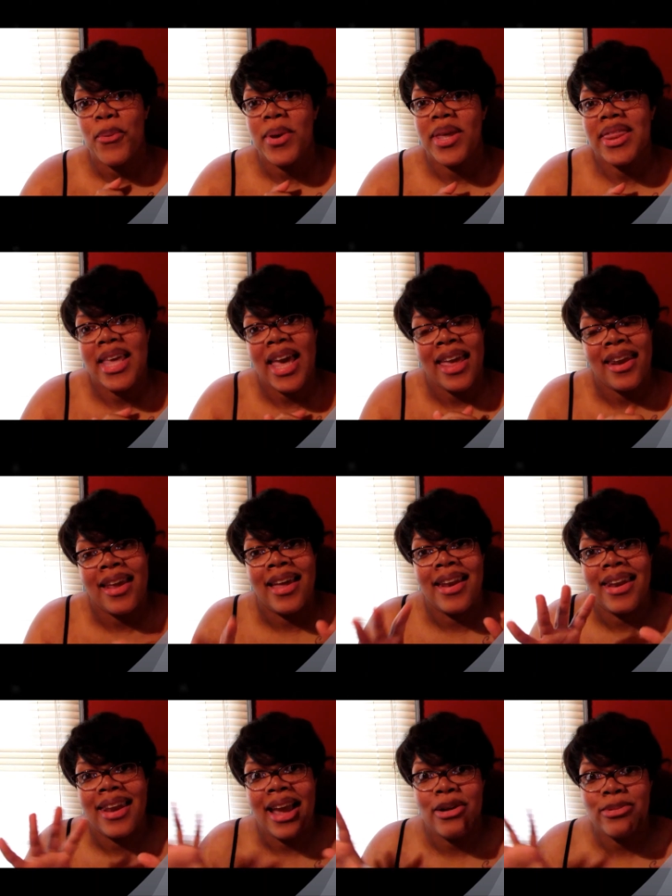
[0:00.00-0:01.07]
with an
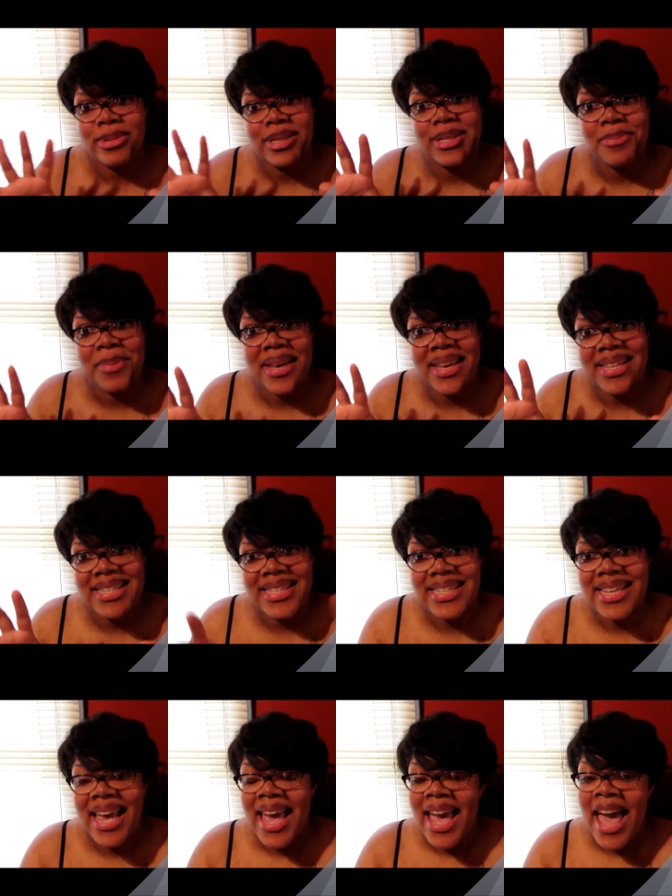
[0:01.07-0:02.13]
announcement
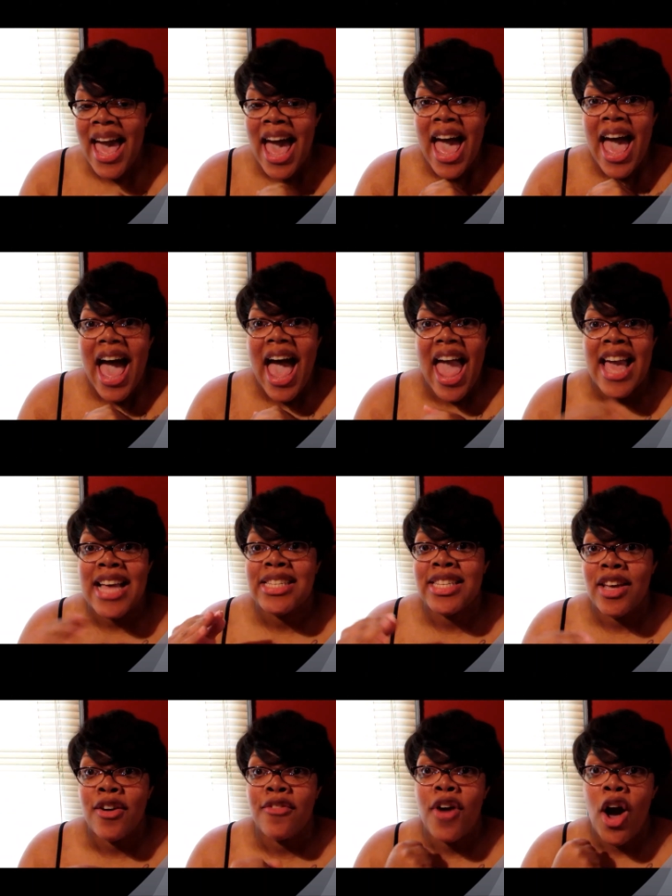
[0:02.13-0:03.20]
as
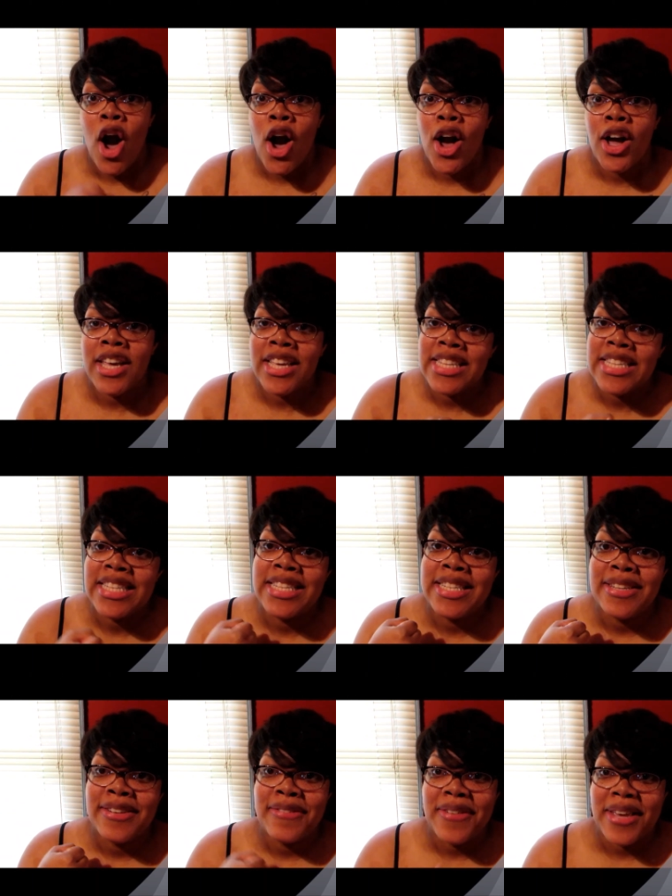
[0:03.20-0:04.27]
of
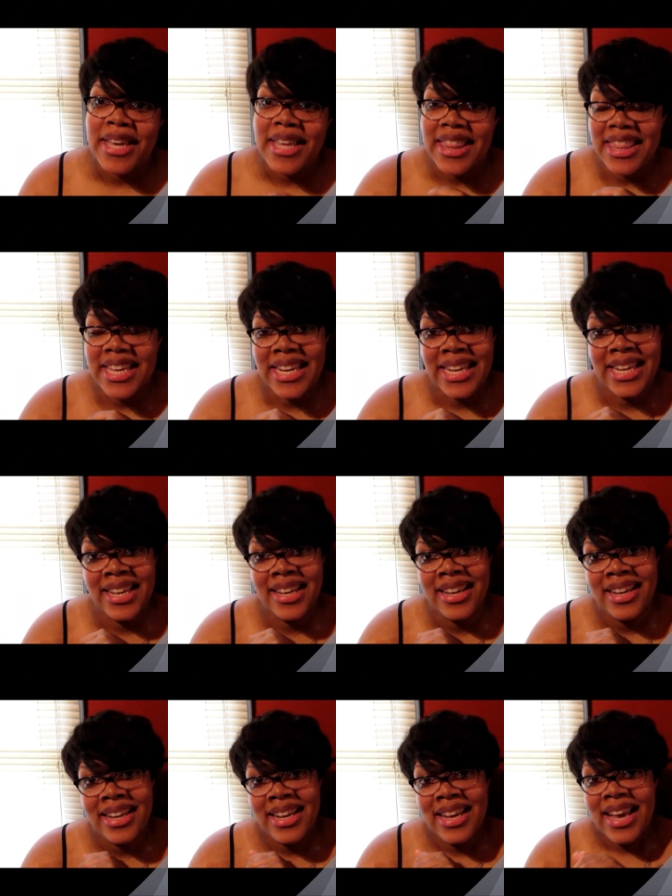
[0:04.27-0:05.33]
August 5th
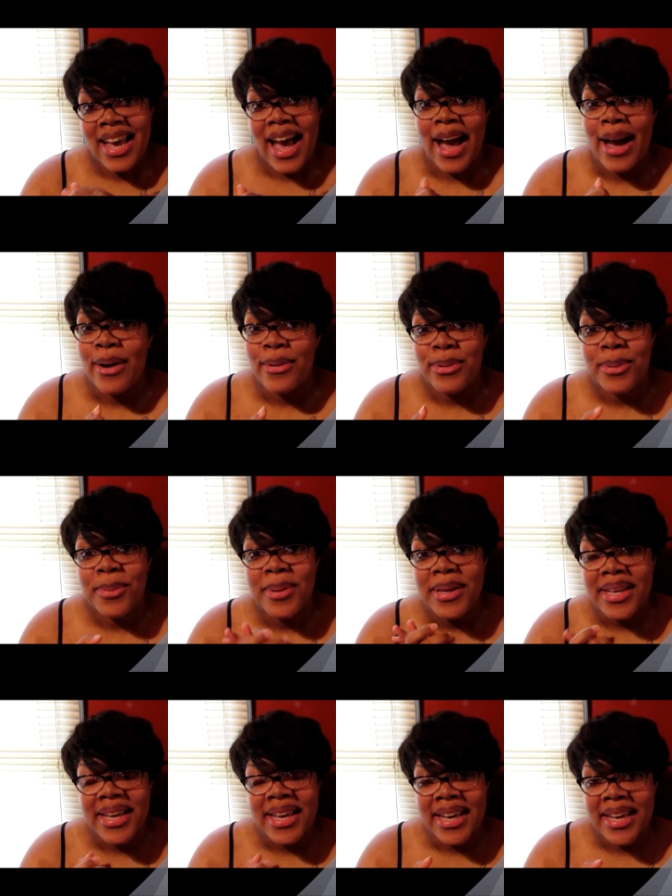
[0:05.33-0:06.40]
I will be
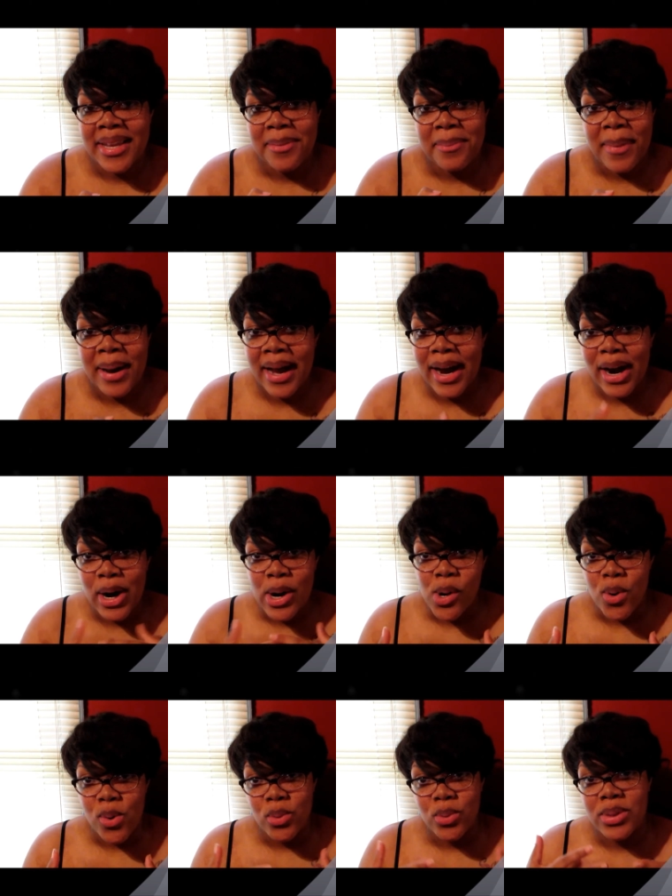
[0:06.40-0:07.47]
in my
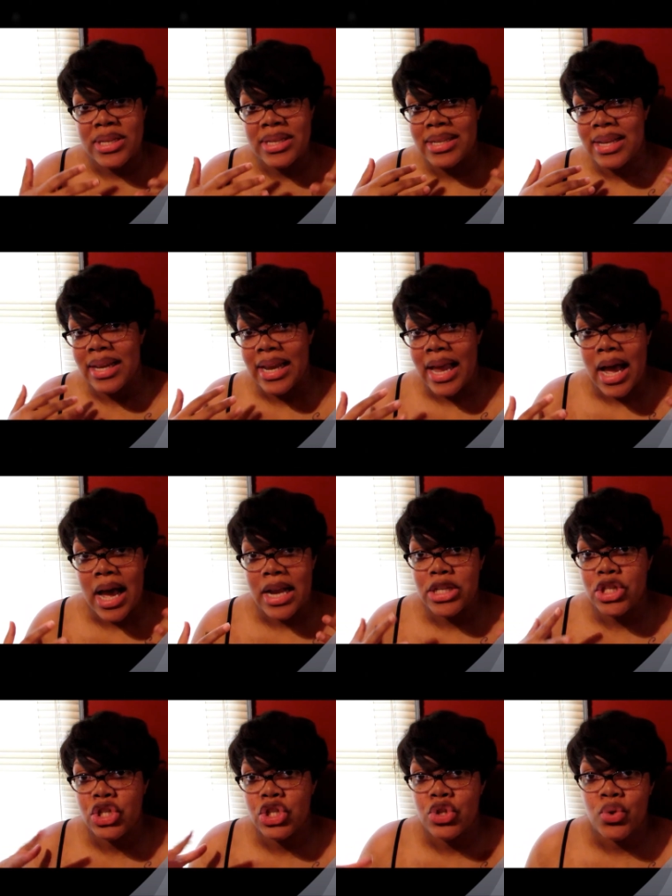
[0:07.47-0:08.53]
own salon
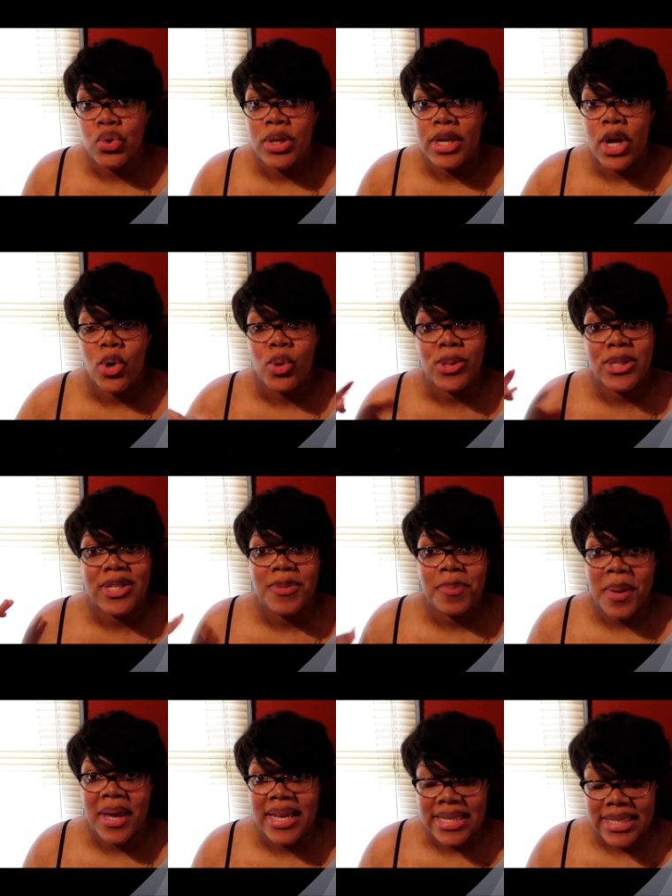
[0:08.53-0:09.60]
studio
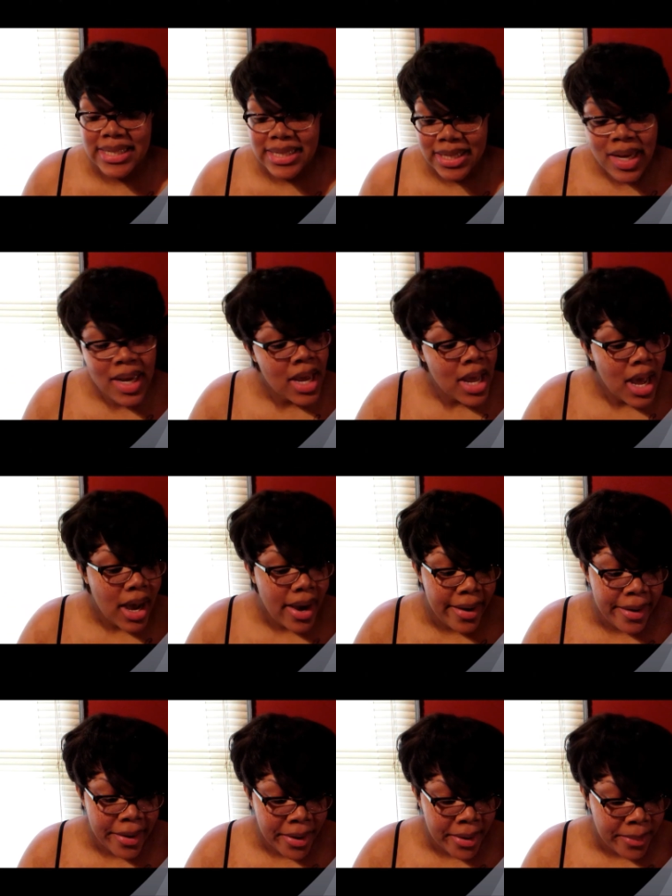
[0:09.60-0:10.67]
space
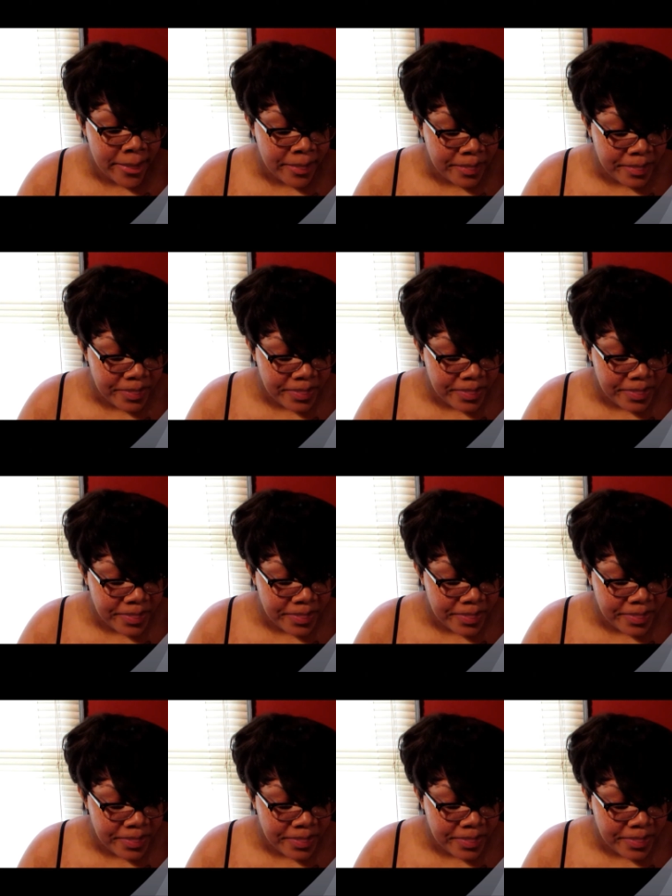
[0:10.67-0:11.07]
um